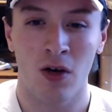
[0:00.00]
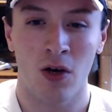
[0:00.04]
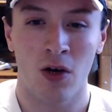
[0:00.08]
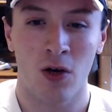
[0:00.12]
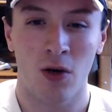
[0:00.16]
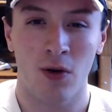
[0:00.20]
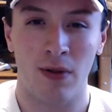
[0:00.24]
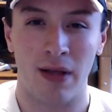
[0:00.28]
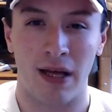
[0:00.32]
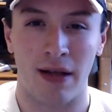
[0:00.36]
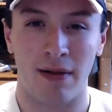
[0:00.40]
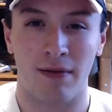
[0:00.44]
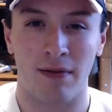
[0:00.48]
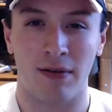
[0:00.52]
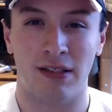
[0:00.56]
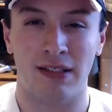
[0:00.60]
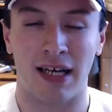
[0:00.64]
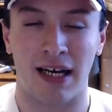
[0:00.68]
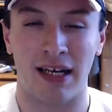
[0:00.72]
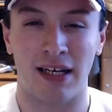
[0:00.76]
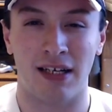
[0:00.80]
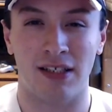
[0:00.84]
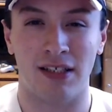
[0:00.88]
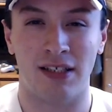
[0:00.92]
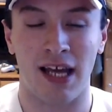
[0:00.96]
who then
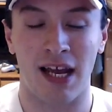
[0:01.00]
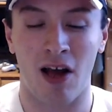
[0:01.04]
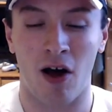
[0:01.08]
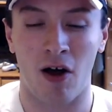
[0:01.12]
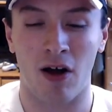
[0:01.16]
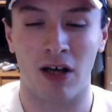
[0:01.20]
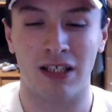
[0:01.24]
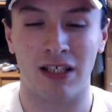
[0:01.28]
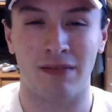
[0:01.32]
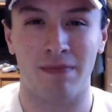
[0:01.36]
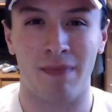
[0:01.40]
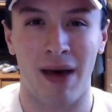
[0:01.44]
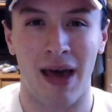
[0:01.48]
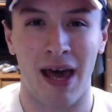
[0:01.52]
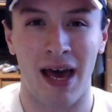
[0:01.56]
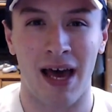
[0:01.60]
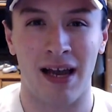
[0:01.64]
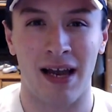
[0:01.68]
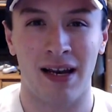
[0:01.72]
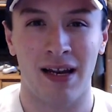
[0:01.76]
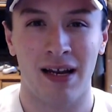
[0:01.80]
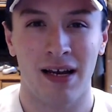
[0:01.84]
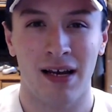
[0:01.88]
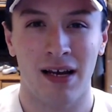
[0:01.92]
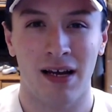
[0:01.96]
decided to take on his
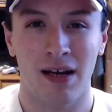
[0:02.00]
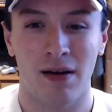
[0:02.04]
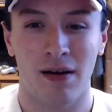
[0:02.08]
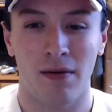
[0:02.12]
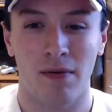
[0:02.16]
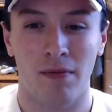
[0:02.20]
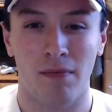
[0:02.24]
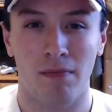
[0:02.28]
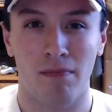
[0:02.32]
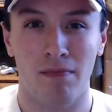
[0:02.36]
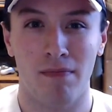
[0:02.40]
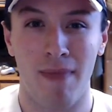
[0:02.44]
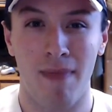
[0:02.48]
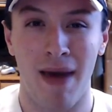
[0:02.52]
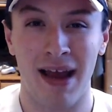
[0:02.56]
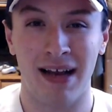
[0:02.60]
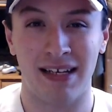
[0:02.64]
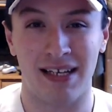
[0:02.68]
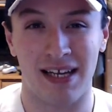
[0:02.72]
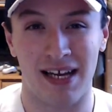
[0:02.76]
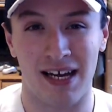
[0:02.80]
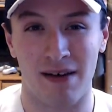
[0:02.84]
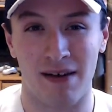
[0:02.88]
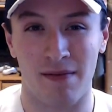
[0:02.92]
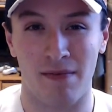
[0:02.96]
man,
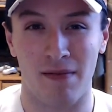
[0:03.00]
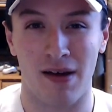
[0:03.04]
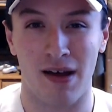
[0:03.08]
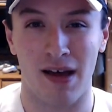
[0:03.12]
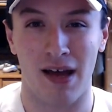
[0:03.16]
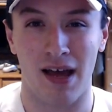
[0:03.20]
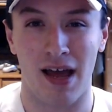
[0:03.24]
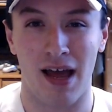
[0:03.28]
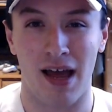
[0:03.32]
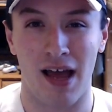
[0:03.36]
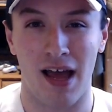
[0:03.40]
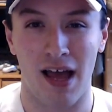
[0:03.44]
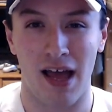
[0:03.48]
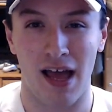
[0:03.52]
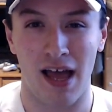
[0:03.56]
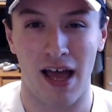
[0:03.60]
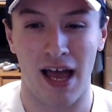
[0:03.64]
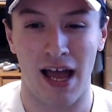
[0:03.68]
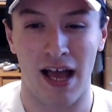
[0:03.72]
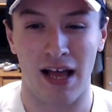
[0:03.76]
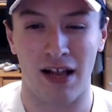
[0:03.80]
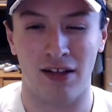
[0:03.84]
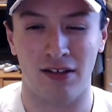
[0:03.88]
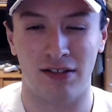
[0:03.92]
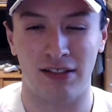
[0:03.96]
megged him,
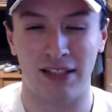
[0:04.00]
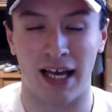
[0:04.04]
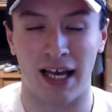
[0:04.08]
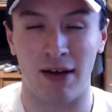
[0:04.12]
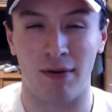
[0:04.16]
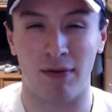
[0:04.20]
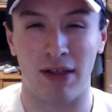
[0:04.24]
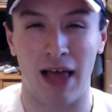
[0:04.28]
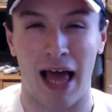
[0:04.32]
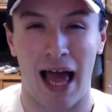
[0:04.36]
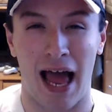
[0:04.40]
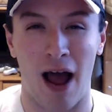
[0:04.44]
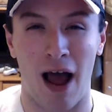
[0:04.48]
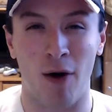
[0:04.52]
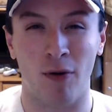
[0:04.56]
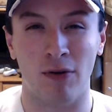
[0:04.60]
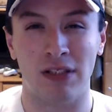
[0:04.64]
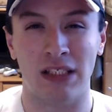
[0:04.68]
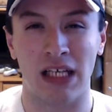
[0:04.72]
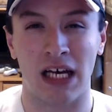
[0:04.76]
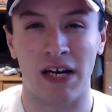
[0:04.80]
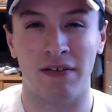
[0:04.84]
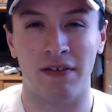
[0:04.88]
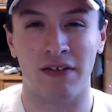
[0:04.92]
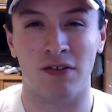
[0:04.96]
and decided with the
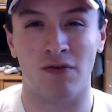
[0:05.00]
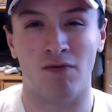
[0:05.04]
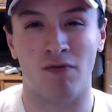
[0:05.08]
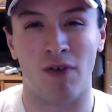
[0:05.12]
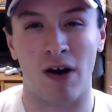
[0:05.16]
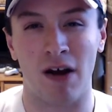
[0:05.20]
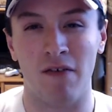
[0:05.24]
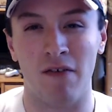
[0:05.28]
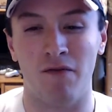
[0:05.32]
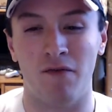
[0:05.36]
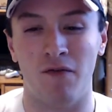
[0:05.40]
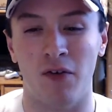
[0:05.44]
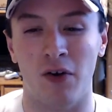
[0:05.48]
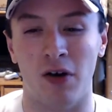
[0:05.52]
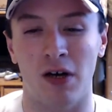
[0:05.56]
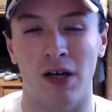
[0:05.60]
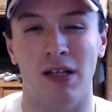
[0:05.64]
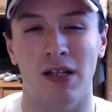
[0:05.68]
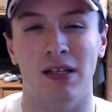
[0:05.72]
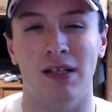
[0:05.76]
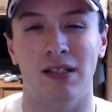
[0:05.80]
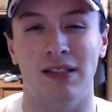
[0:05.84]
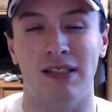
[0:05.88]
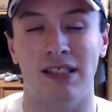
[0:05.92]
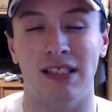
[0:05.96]
outside of his right
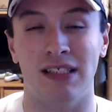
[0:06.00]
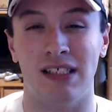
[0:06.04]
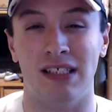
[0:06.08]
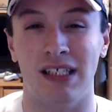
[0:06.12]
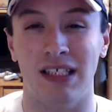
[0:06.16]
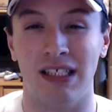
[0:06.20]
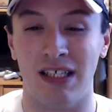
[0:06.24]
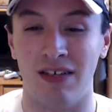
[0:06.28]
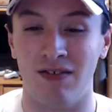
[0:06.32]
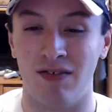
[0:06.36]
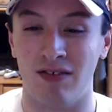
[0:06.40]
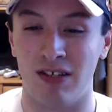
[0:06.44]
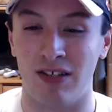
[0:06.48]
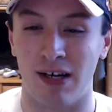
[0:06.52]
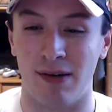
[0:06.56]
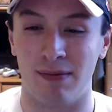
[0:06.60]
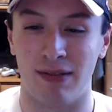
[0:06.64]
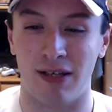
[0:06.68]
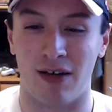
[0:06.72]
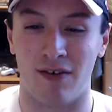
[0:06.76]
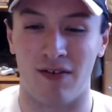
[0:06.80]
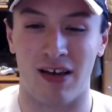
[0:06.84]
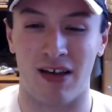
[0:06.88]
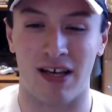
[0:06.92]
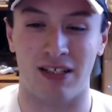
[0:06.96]
foot, since he even said
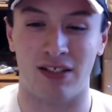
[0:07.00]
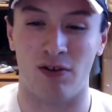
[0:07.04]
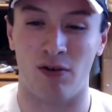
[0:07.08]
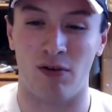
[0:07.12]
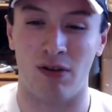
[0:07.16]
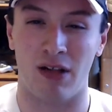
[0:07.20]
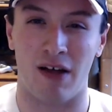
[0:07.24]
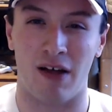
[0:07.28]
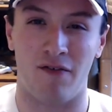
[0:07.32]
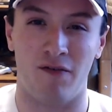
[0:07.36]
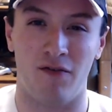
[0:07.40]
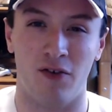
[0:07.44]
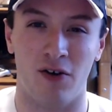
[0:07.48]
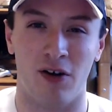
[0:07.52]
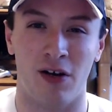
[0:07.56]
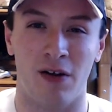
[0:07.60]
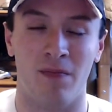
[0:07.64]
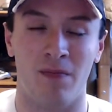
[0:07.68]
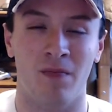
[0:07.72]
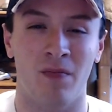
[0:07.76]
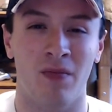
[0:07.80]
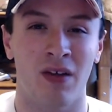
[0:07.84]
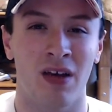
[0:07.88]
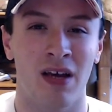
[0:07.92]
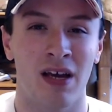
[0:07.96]
himself he has no left foot,
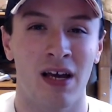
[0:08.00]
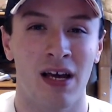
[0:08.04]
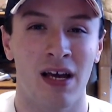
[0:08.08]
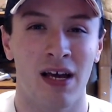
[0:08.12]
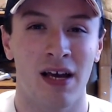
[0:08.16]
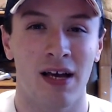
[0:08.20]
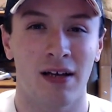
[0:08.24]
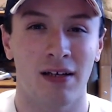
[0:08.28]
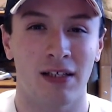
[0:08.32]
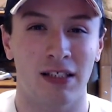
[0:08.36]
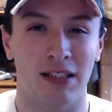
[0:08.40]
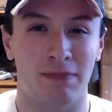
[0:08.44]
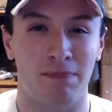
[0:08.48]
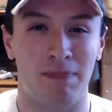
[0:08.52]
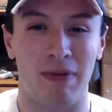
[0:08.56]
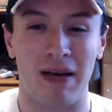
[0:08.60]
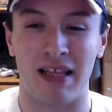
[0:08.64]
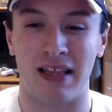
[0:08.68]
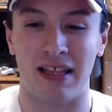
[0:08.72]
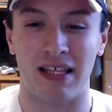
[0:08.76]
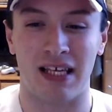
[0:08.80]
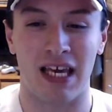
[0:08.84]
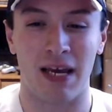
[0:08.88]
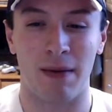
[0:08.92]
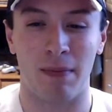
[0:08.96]
just
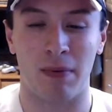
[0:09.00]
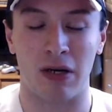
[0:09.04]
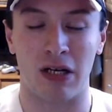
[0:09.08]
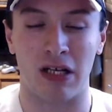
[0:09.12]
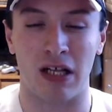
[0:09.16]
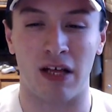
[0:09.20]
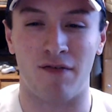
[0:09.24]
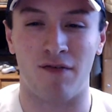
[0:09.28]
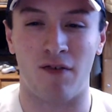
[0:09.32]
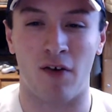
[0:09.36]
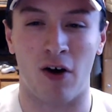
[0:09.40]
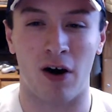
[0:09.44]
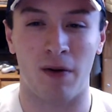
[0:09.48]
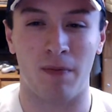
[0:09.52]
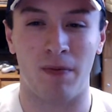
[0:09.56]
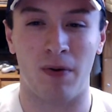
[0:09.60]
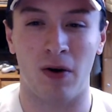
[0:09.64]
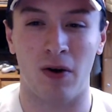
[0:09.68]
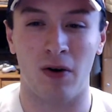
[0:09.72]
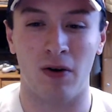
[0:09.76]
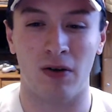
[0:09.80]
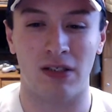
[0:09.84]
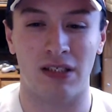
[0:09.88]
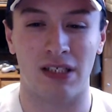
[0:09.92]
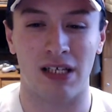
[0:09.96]
beat the keeper to the far
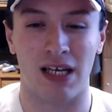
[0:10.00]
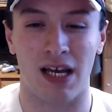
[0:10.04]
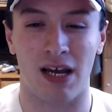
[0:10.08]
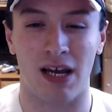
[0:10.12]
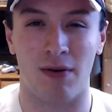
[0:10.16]
post.